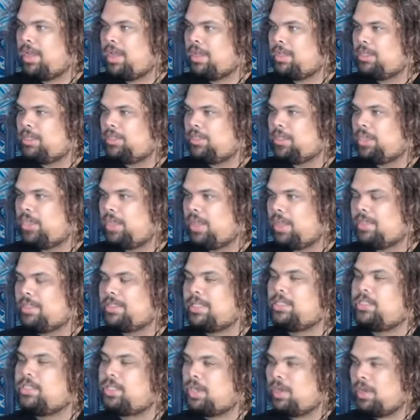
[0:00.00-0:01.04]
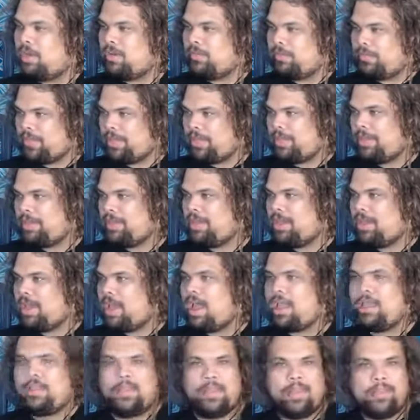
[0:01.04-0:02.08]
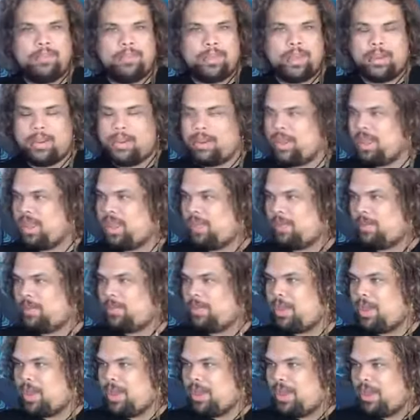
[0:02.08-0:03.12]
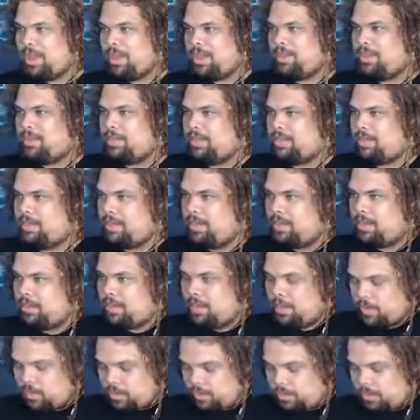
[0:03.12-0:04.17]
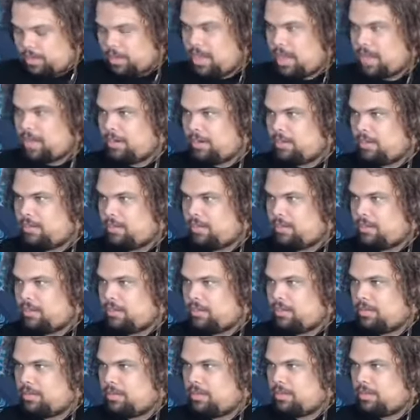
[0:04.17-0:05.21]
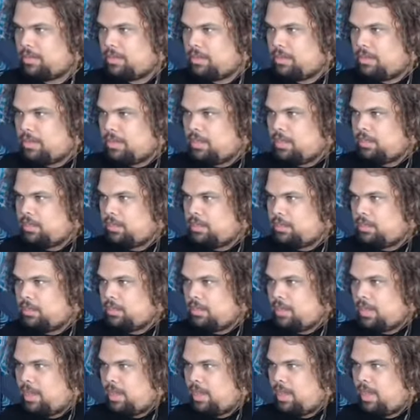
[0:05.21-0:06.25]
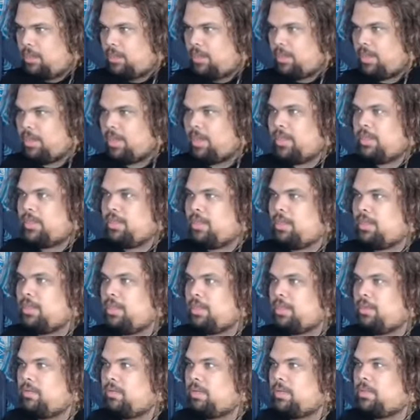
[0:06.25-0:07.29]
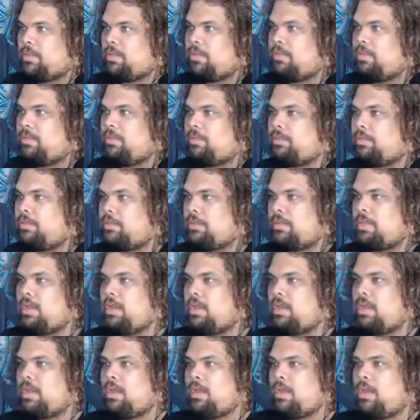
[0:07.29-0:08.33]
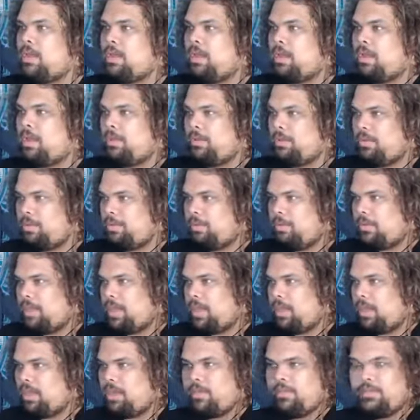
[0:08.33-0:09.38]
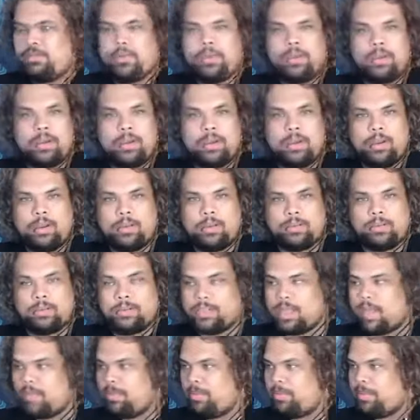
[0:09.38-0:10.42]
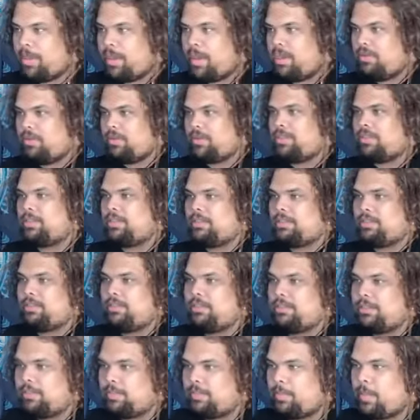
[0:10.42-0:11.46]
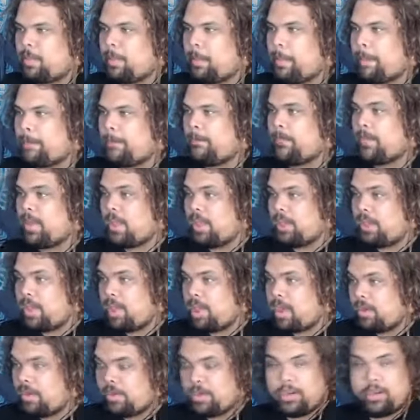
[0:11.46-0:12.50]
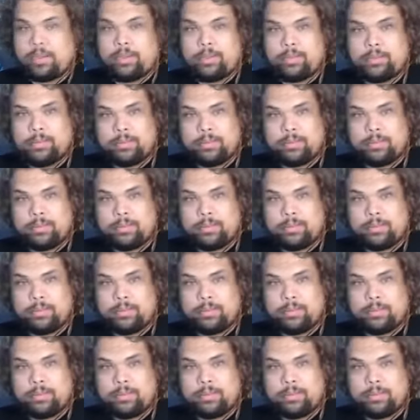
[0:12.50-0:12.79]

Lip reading: Is it Genovi? I love that name. Hi, Nicole. Hey, Nicole. Hey, Kimberly. Crystal. Ooh, thank you for stopping by, Crystal. Hey, Karen.